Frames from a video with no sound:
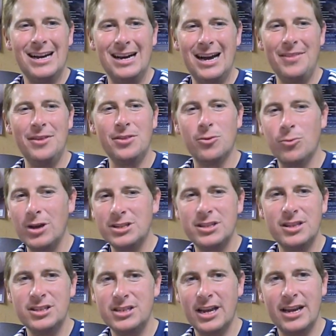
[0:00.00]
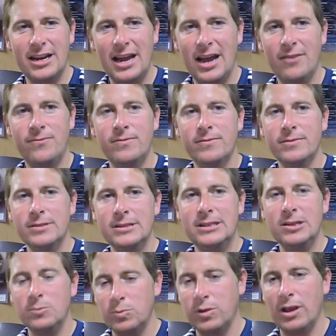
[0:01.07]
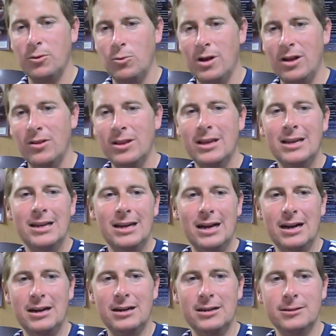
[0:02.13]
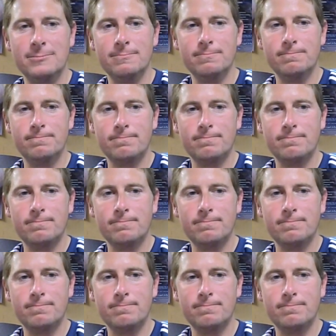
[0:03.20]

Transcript: And then the rest of the second half didn't play well.